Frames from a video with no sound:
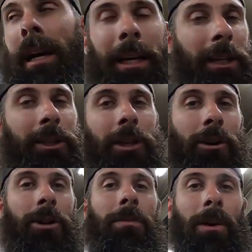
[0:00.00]
I didn't
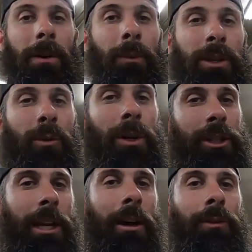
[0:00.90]
show you, but we
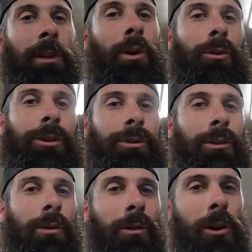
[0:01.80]
switched out the lower
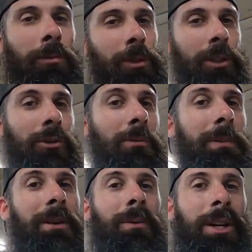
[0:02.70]
control arms to the
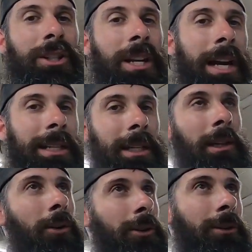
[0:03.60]
Midwest chassis
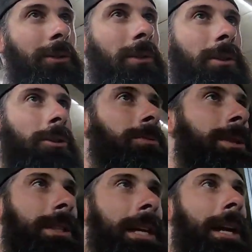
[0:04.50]
lower control arms
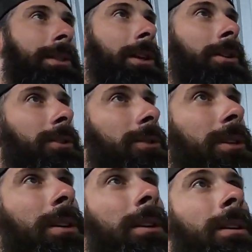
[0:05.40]
because he had those.